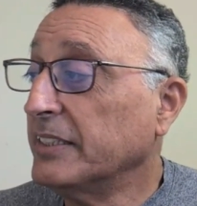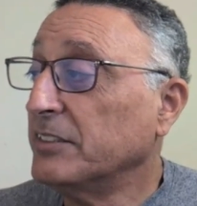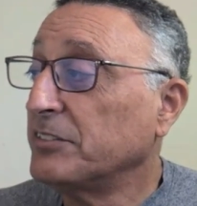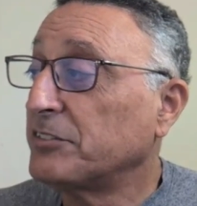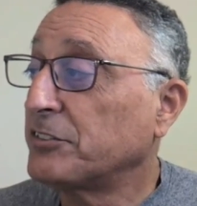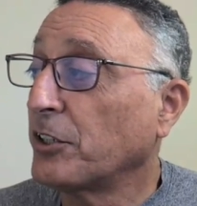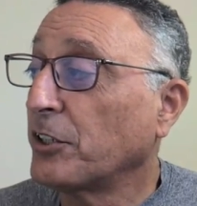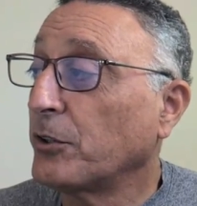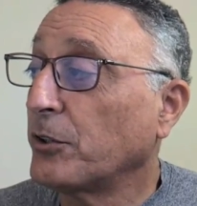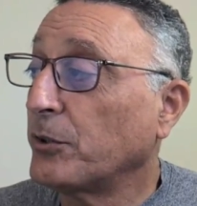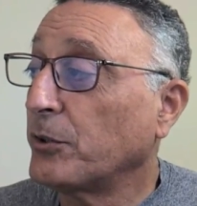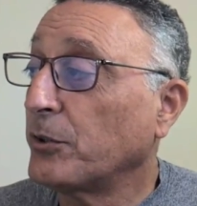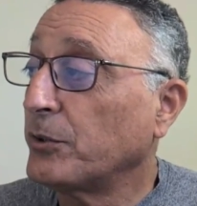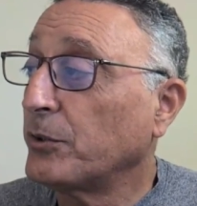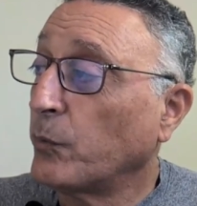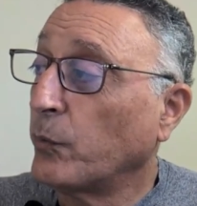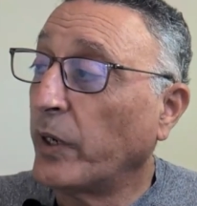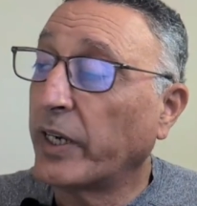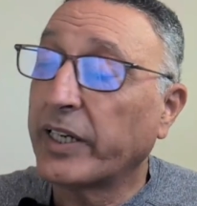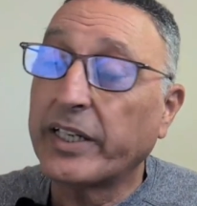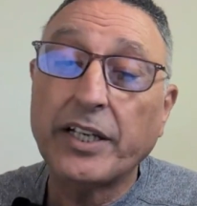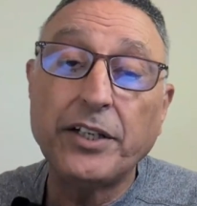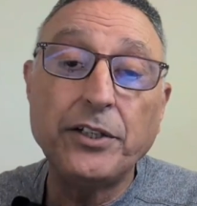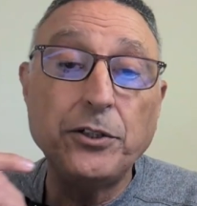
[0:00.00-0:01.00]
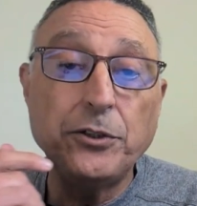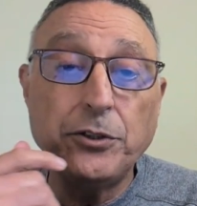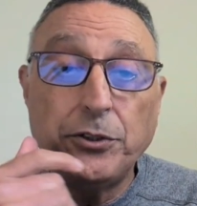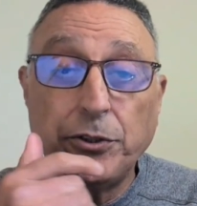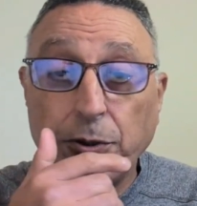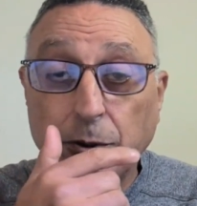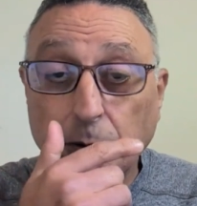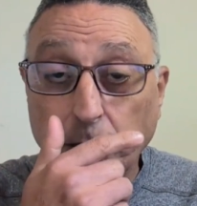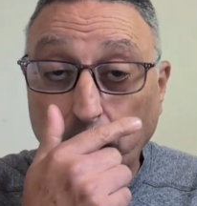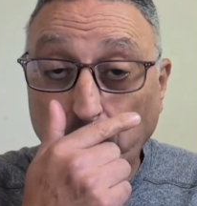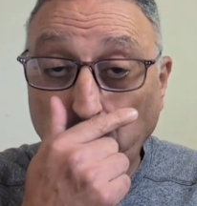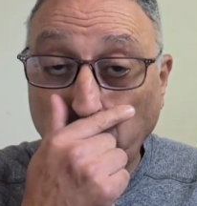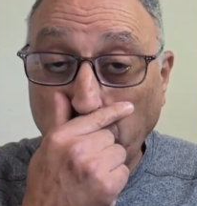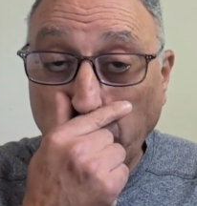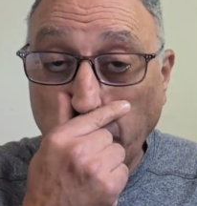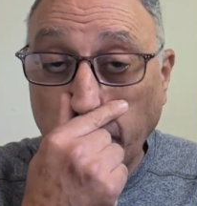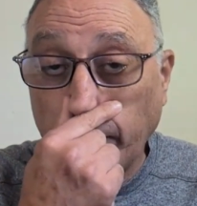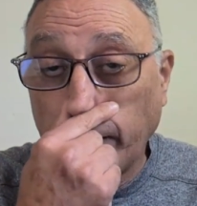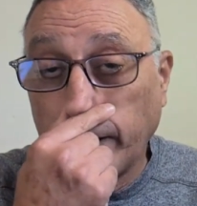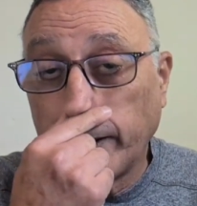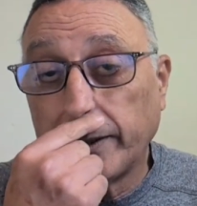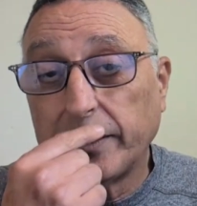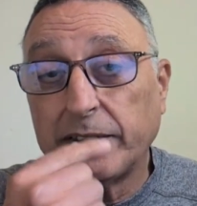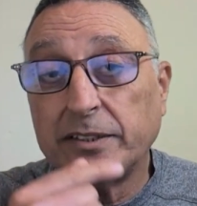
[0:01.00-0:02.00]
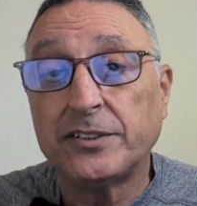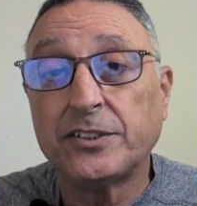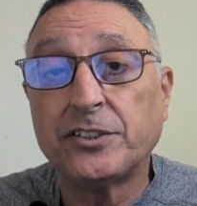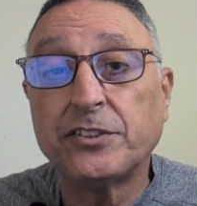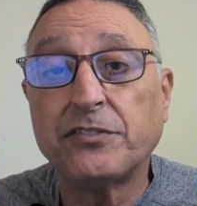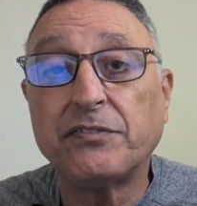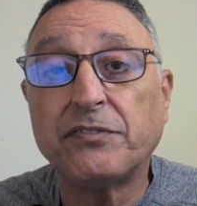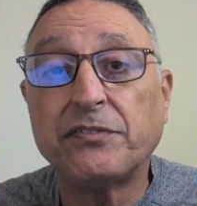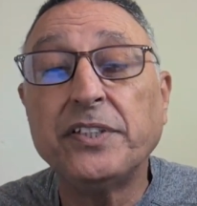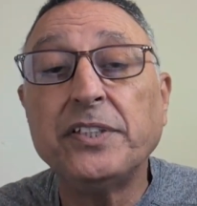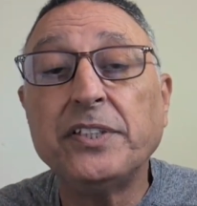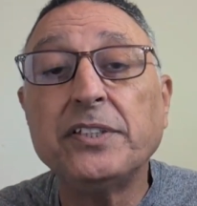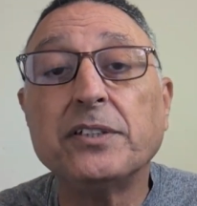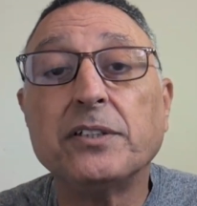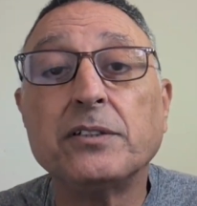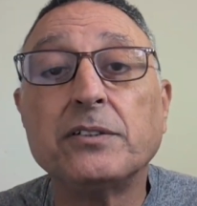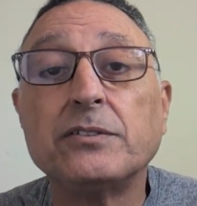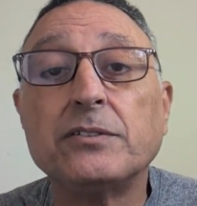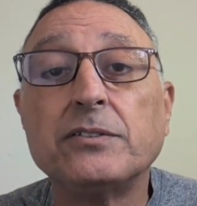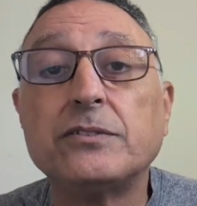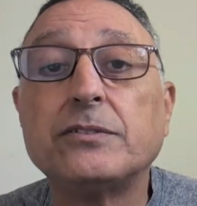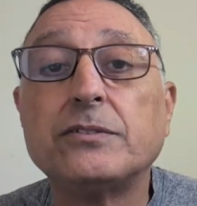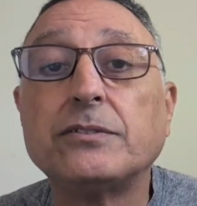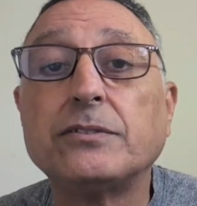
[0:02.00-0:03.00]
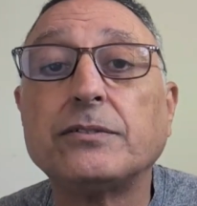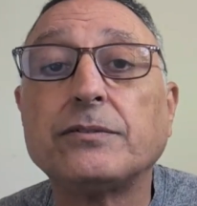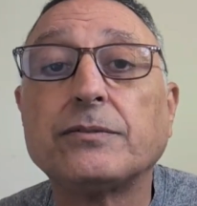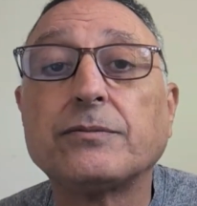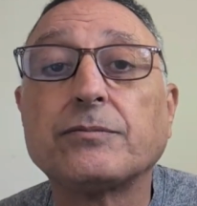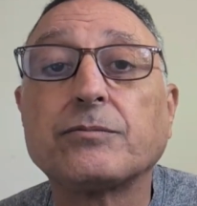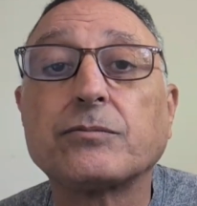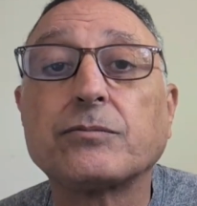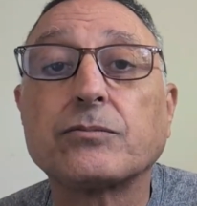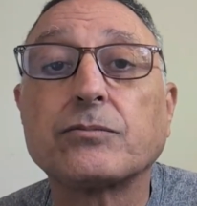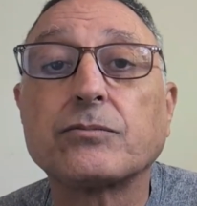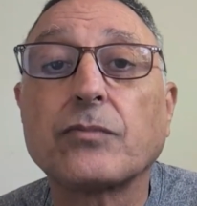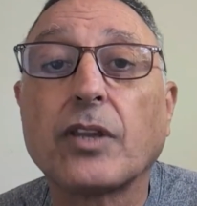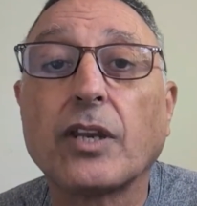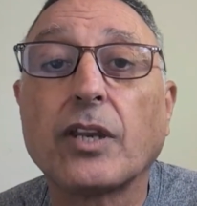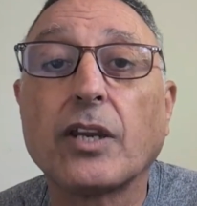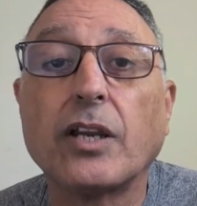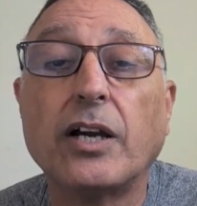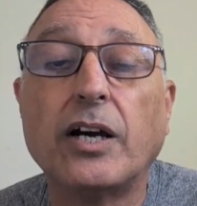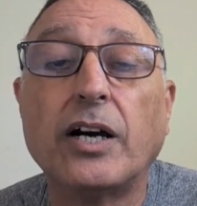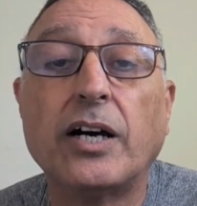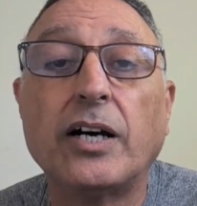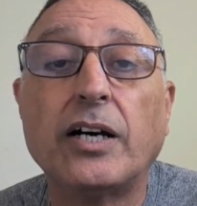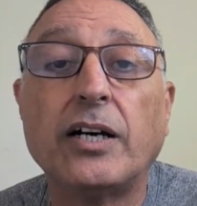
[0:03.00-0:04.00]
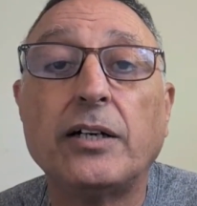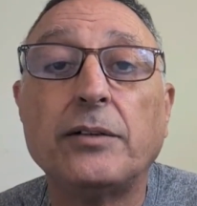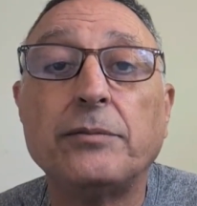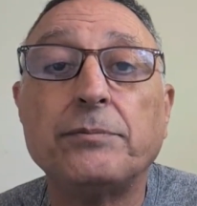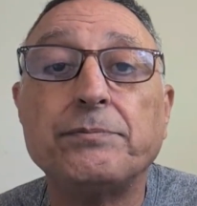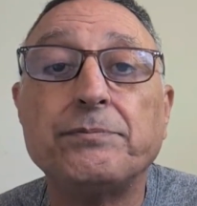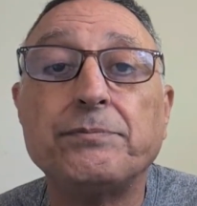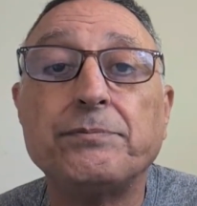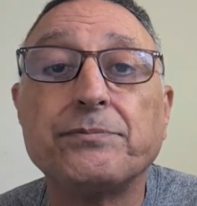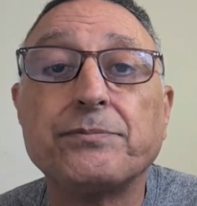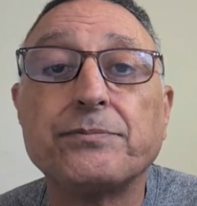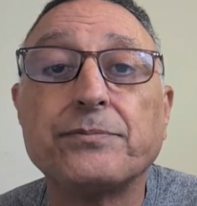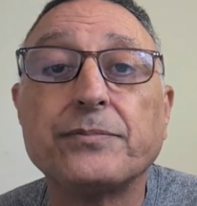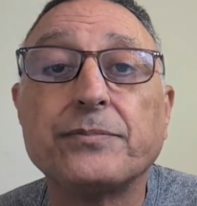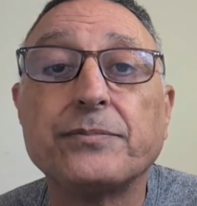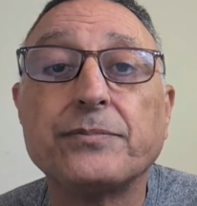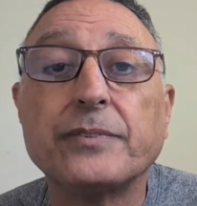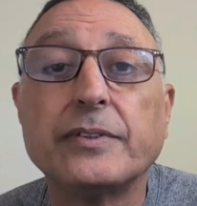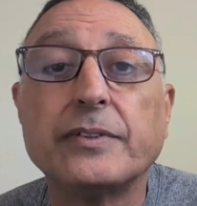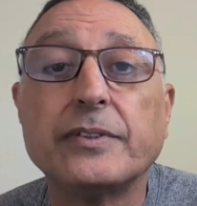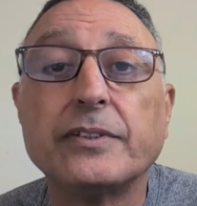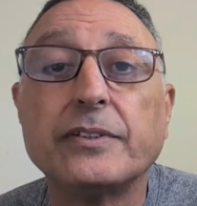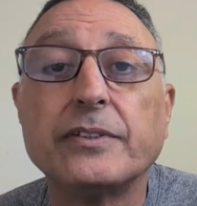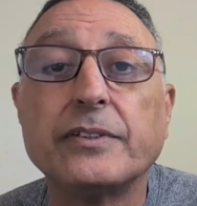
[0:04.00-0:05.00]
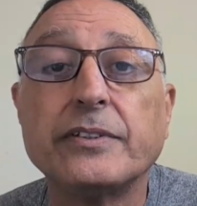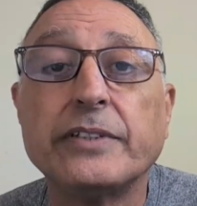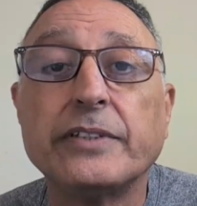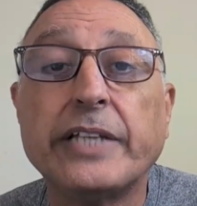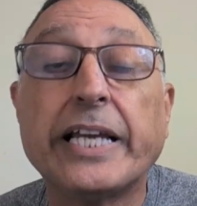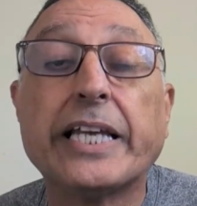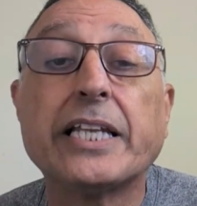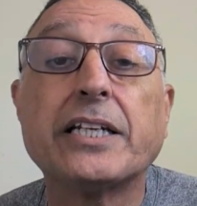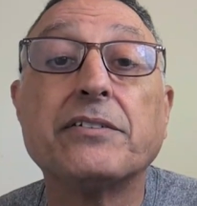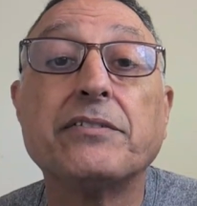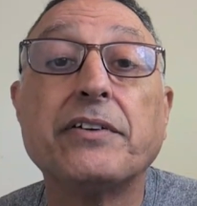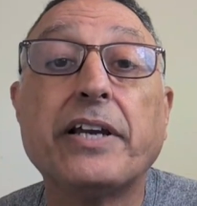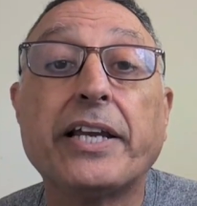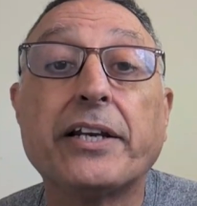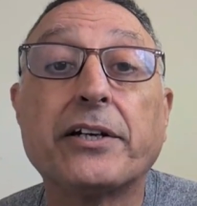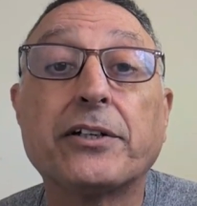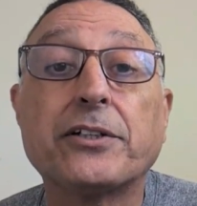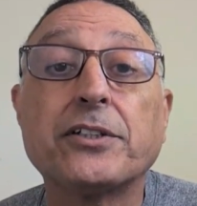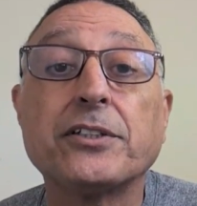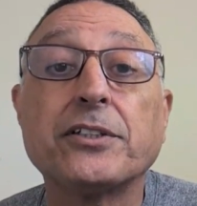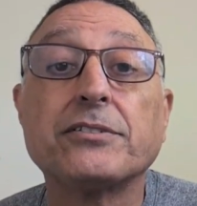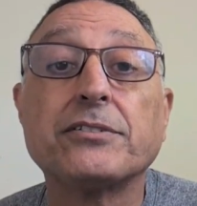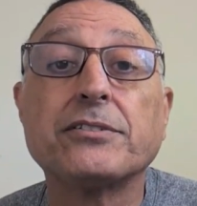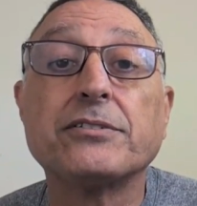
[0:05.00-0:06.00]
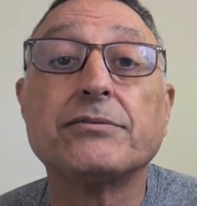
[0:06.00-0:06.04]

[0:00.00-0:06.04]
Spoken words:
So, what can you do to feel um, negative anger,